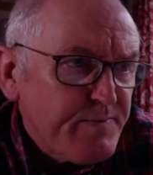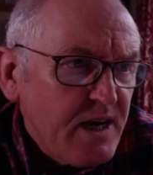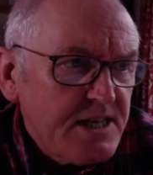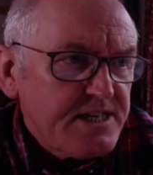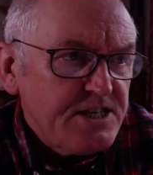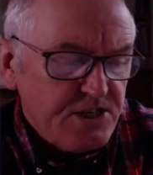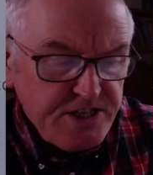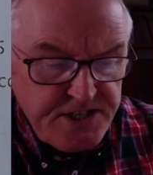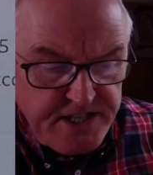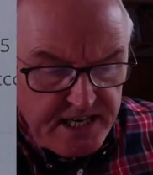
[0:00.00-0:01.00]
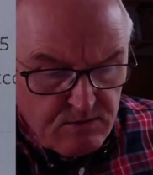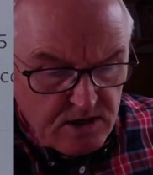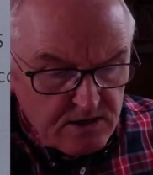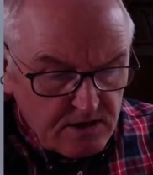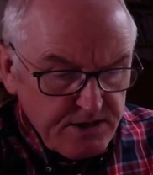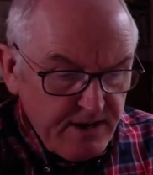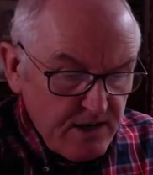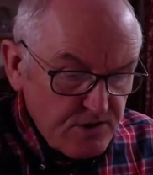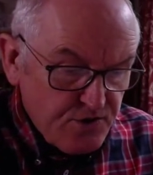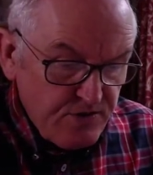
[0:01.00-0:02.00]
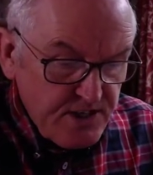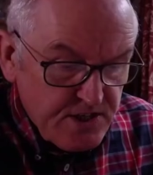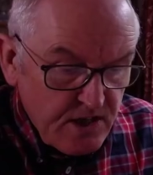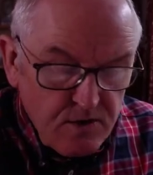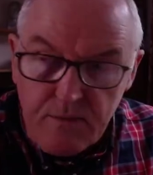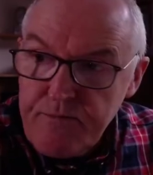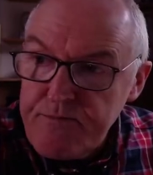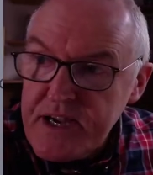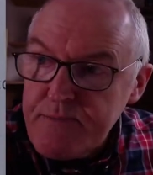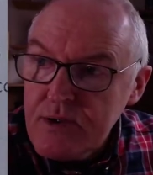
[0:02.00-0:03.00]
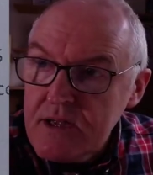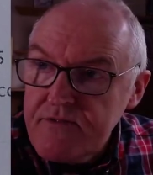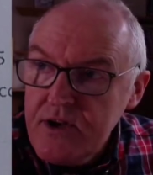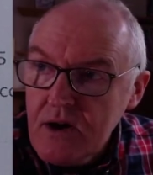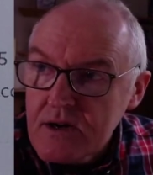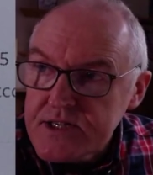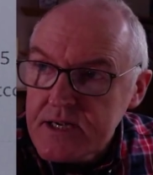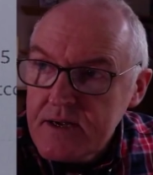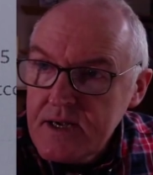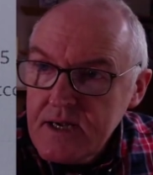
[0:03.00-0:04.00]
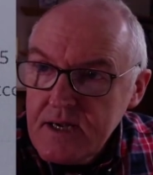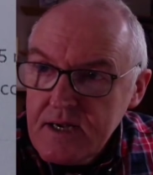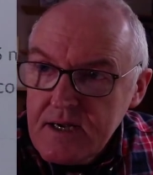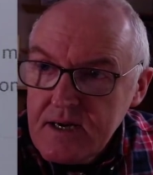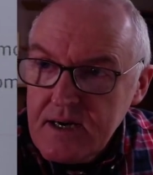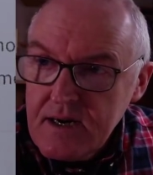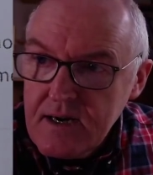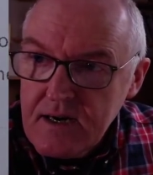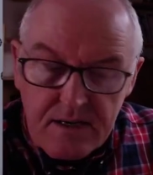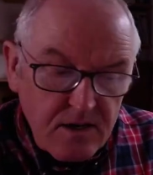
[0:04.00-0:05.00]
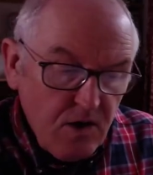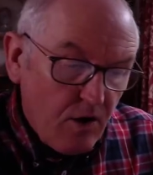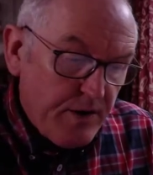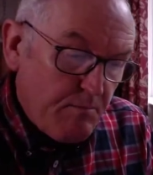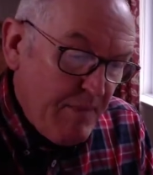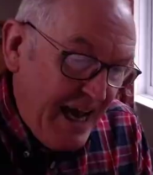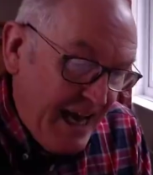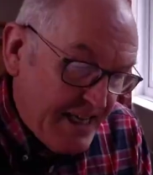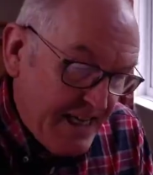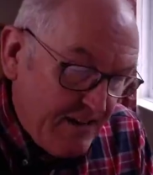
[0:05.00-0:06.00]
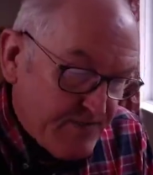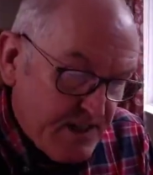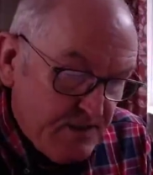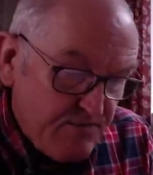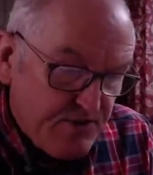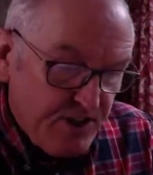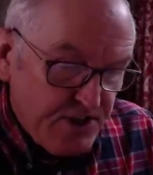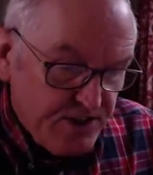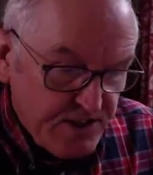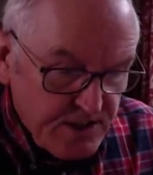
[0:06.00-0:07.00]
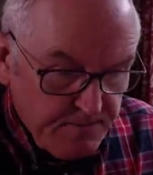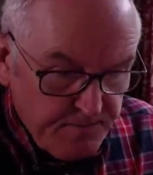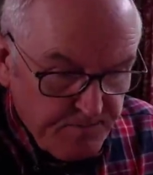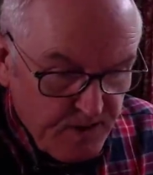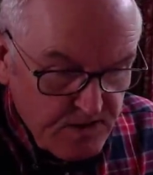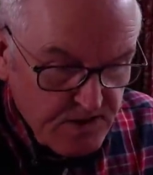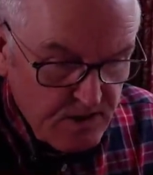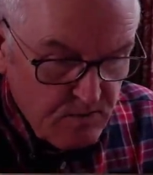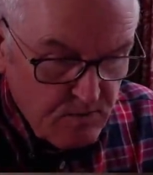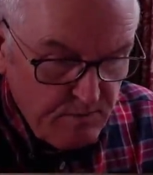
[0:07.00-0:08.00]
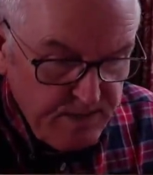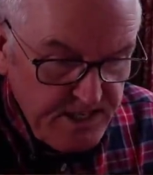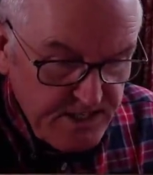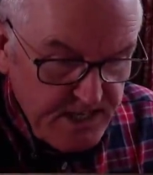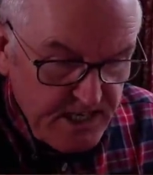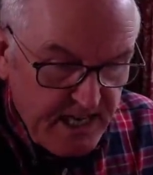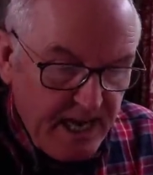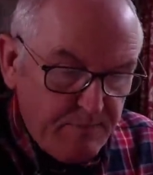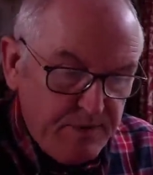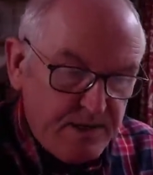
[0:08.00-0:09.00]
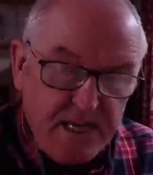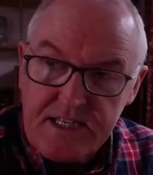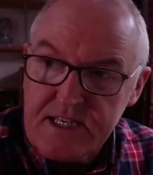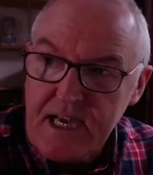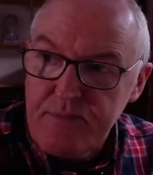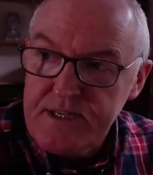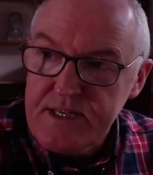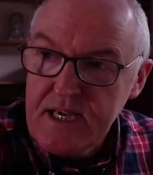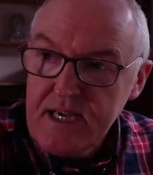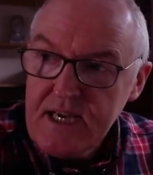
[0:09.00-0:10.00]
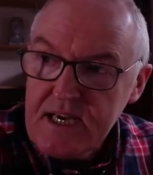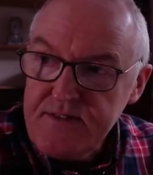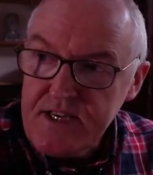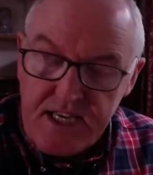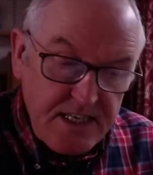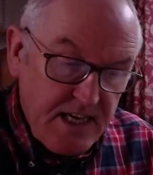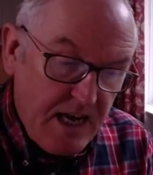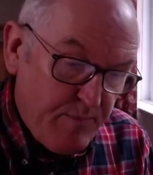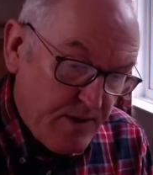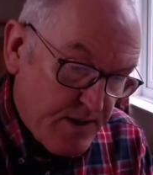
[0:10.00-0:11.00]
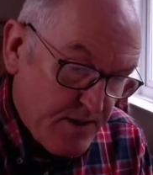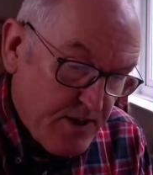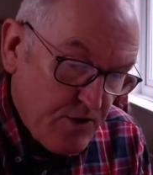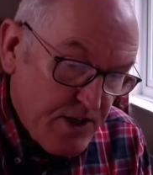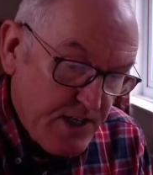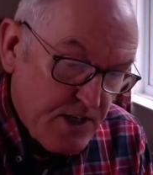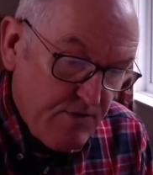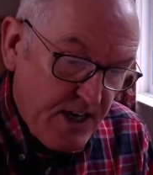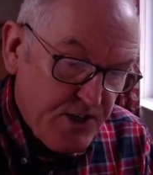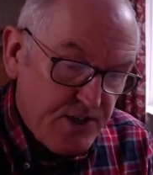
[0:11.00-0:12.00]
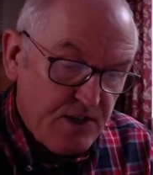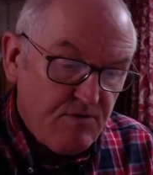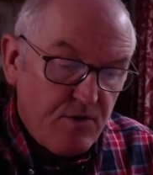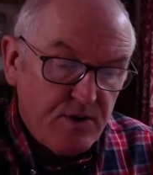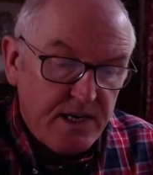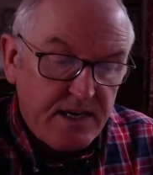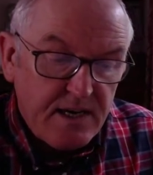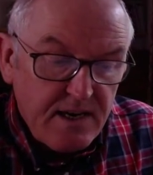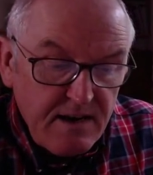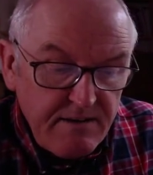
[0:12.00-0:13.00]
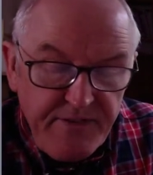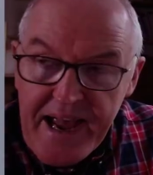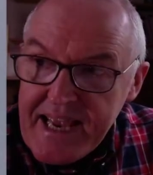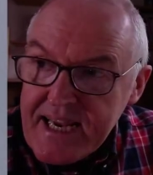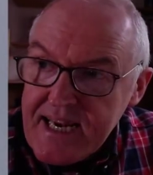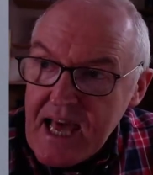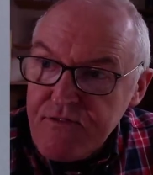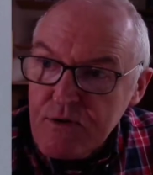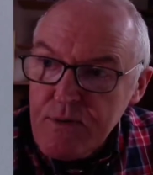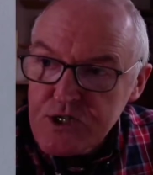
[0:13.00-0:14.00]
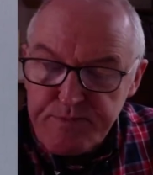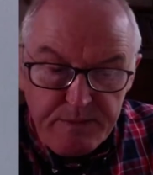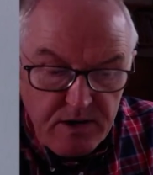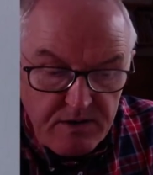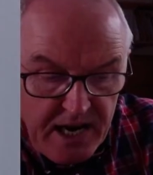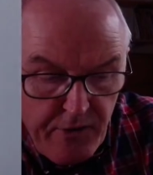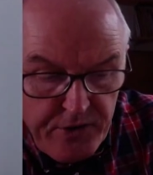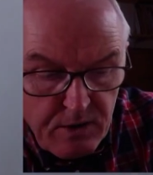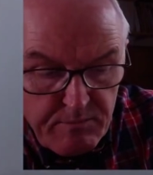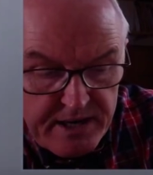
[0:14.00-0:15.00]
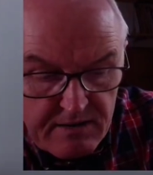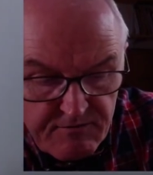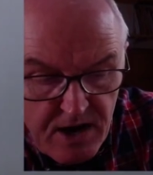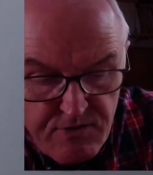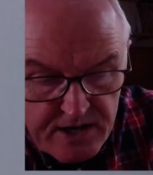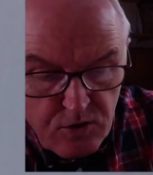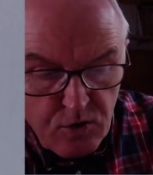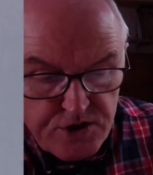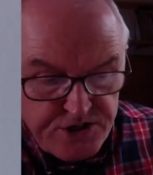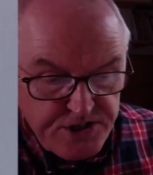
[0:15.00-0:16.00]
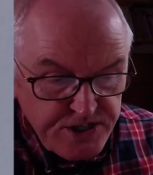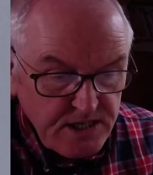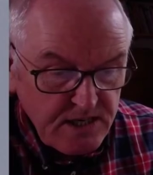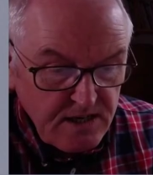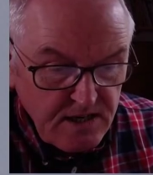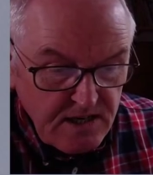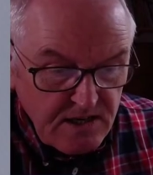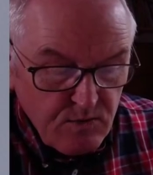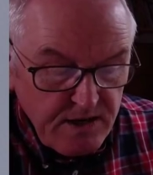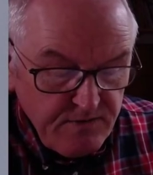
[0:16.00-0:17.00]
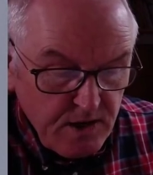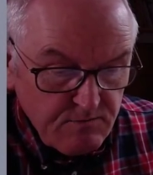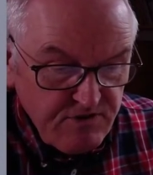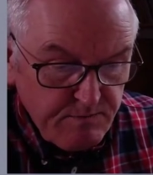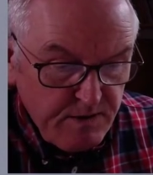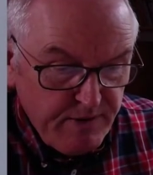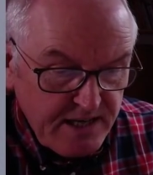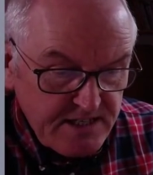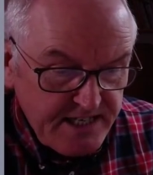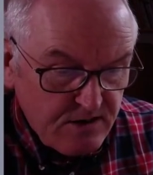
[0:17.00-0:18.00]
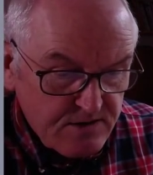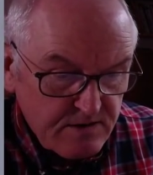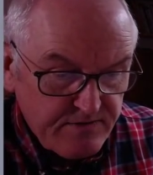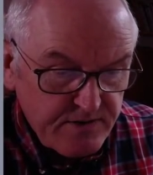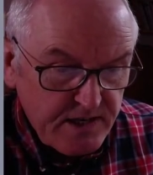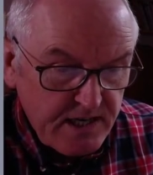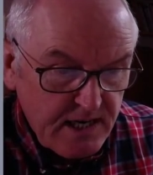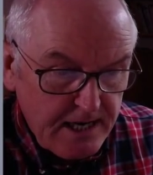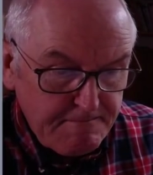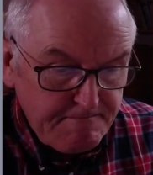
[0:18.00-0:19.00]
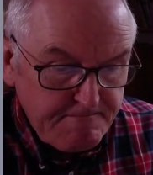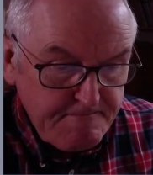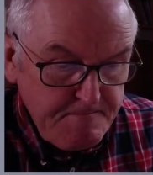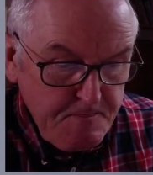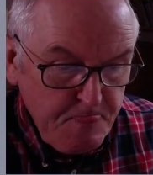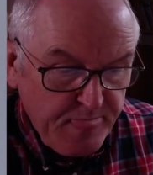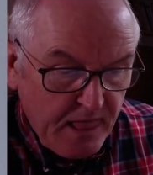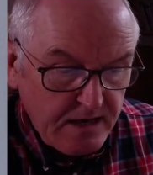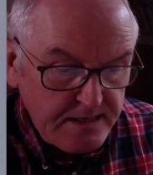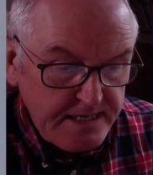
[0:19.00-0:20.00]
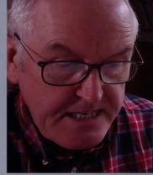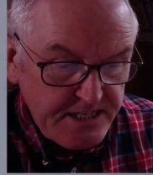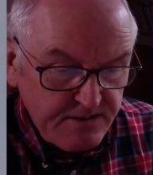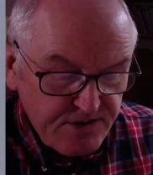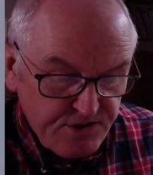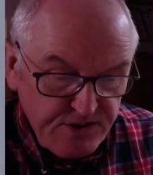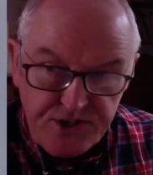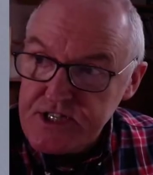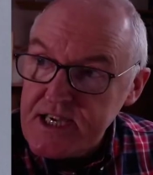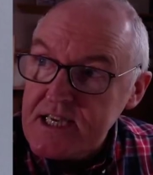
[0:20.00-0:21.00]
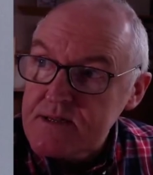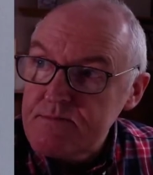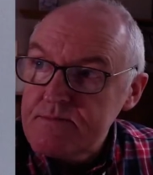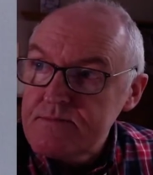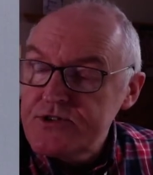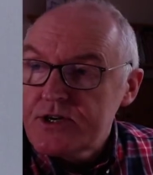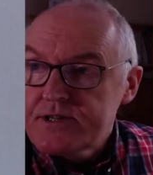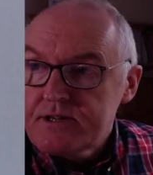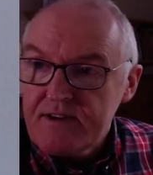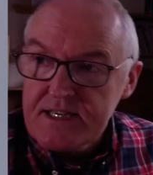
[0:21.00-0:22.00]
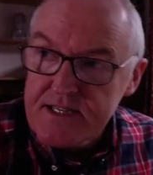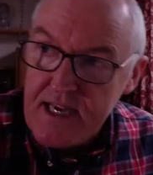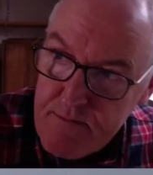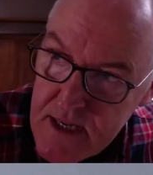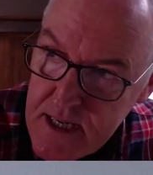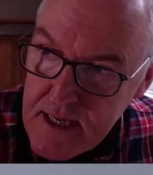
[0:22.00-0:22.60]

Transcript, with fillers: hospitalisations yesterday were under 800, so people have not gone mad after the restrictions. So we're pleased to see that happened, hasn't happened, and this has happened. Social interactions are only fairly level. Most people have carried on being very cautious. We have not ripped the pants out of the easing of restrictions as Jonathan Van Tam